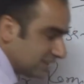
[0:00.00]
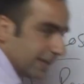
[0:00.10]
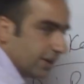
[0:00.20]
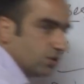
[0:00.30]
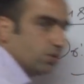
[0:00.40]

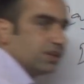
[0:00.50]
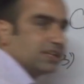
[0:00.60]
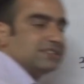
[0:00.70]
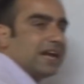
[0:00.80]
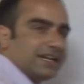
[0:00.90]
like
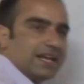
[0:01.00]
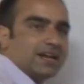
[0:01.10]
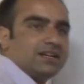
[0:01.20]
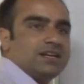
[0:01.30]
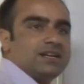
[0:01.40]
Indo-Greeks, they attacked
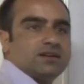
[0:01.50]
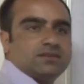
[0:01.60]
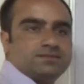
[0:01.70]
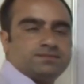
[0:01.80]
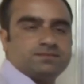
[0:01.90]

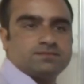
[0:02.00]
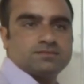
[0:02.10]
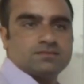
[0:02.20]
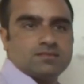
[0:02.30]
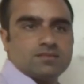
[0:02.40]
India.
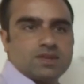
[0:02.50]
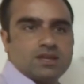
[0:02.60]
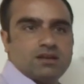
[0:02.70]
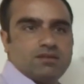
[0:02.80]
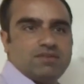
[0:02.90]

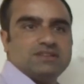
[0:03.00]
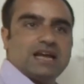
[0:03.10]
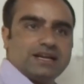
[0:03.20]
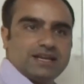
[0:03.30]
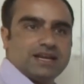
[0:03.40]
When they
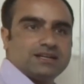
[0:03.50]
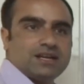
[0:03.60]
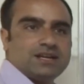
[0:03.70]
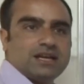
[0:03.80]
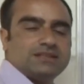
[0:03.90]
attacked
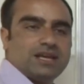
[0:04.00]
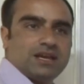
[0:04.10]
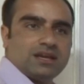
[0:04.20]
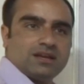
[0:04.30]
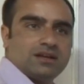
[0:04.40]
India, they